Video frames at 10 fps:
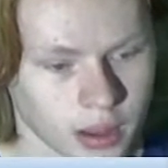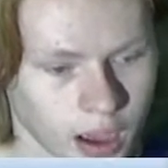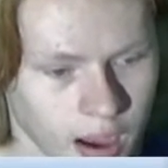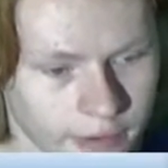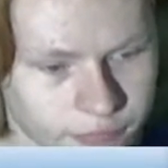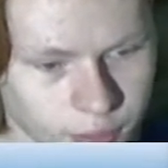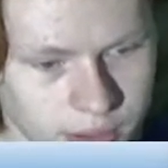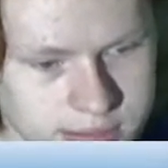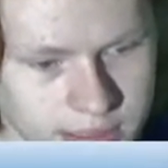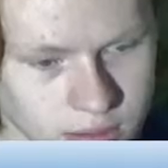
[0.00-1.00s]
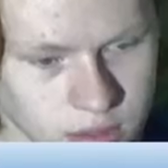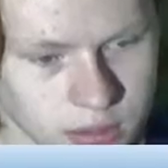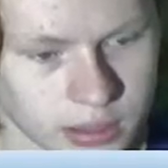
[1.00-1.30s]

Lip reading: If we want to take a look